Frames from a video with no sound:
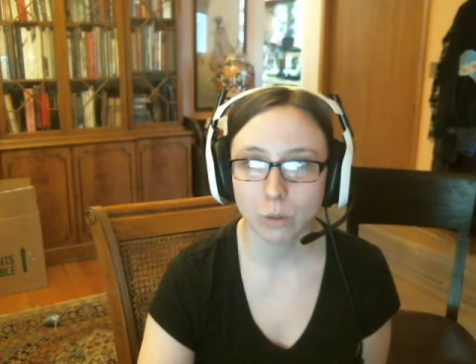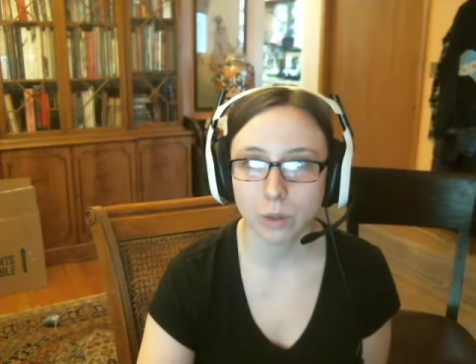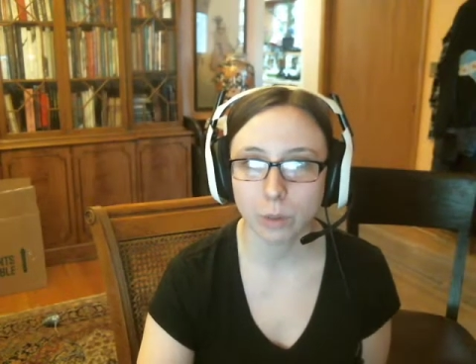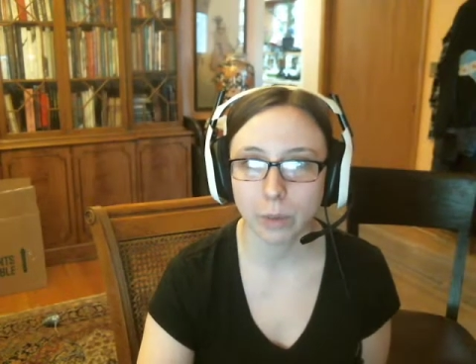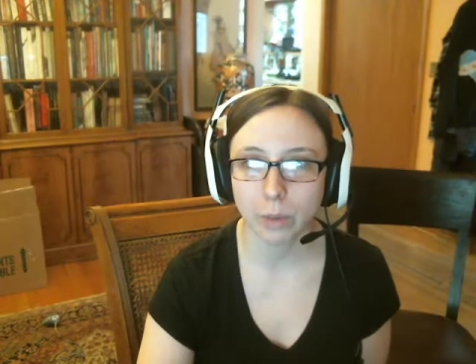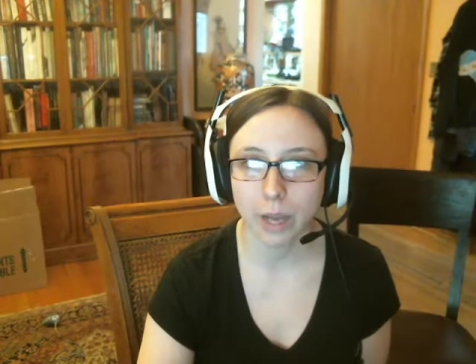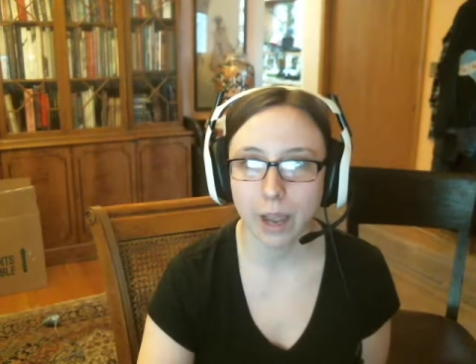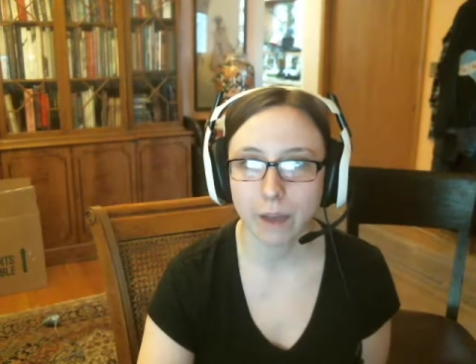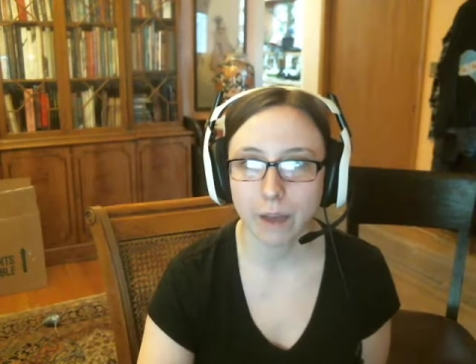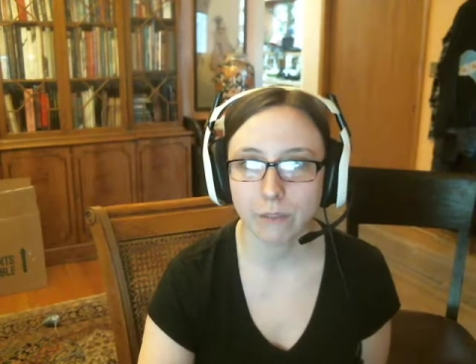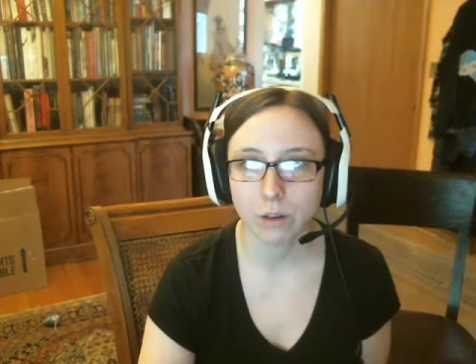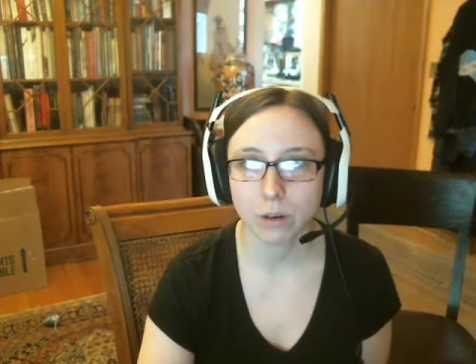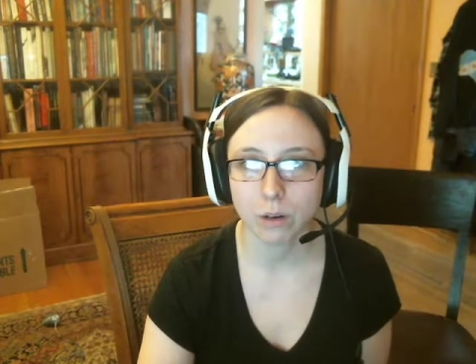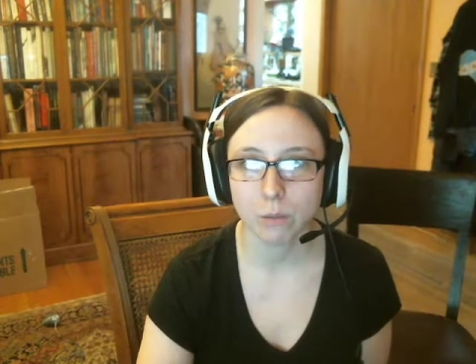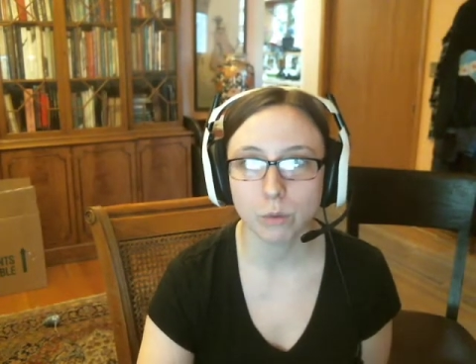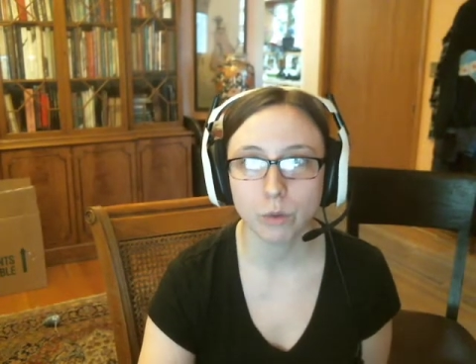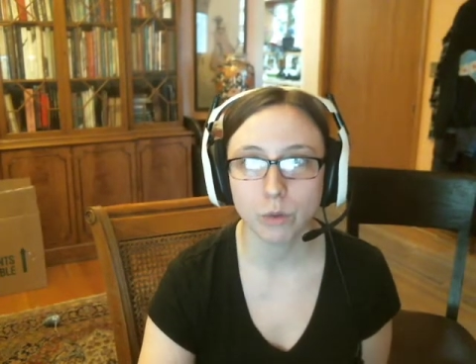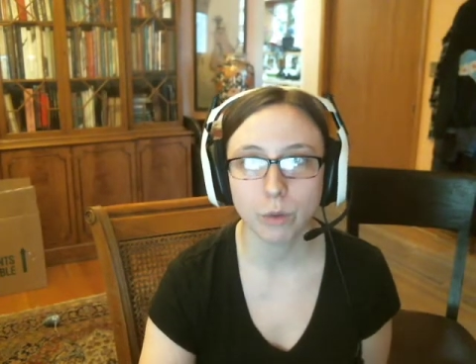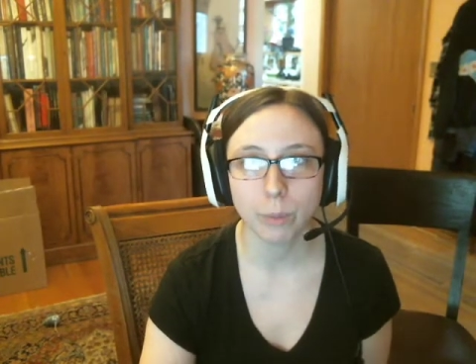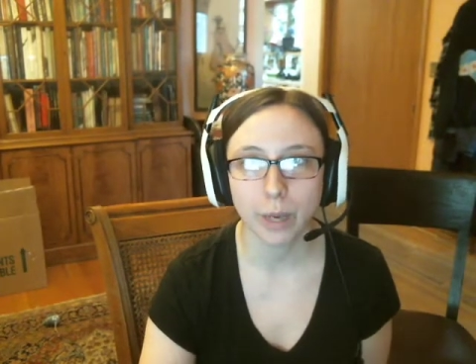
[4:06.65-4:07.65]
that we have on our
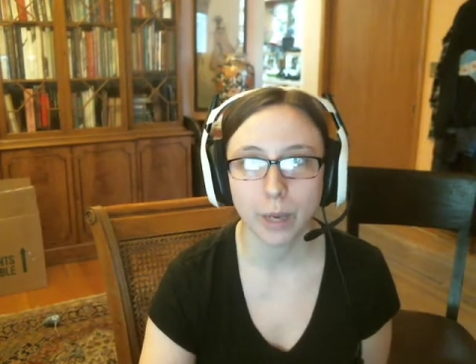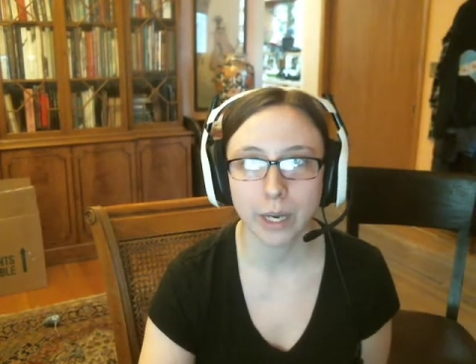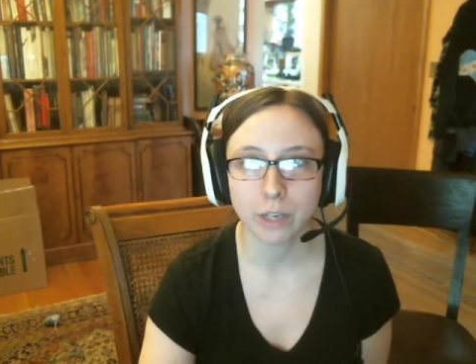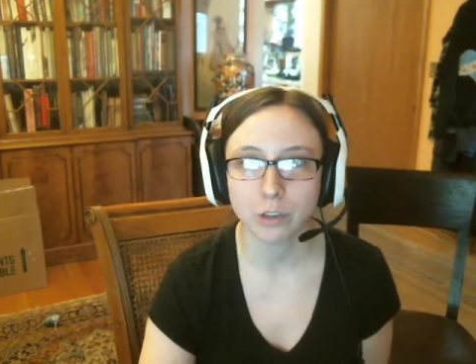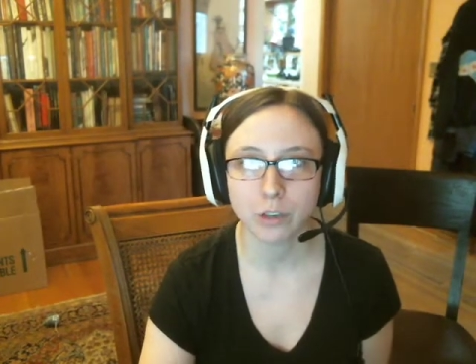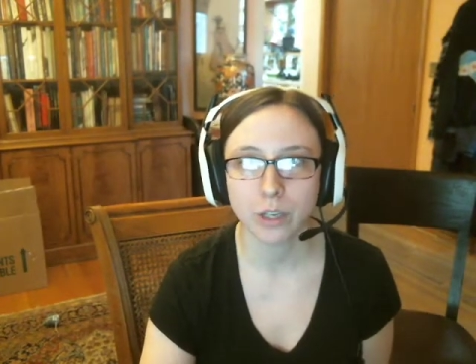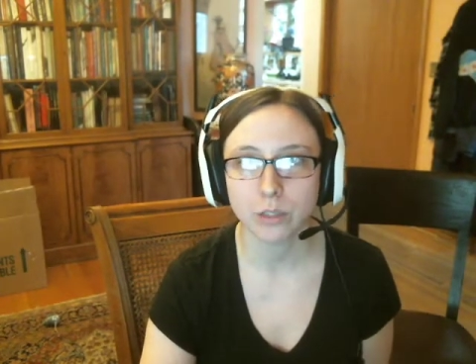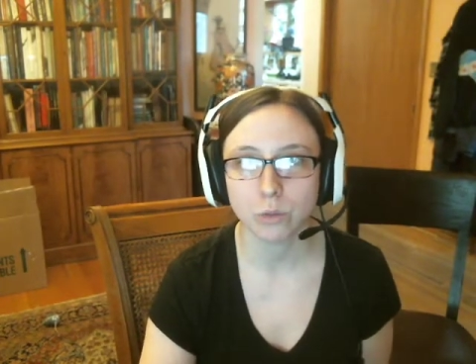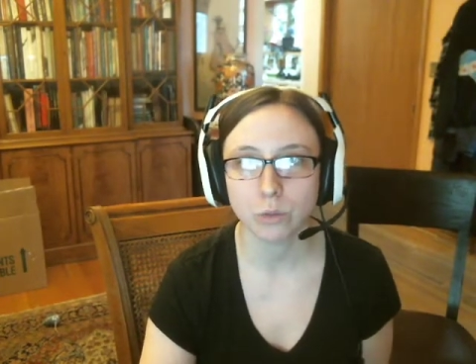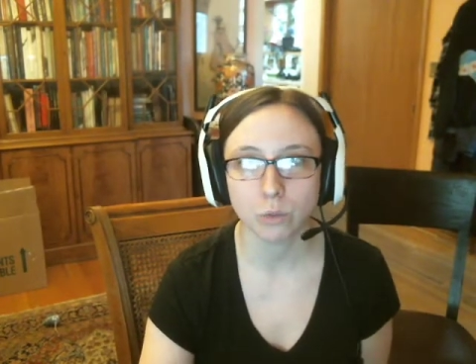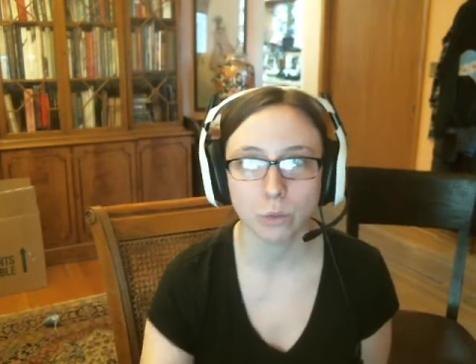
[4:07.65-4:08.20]
Moodle page has a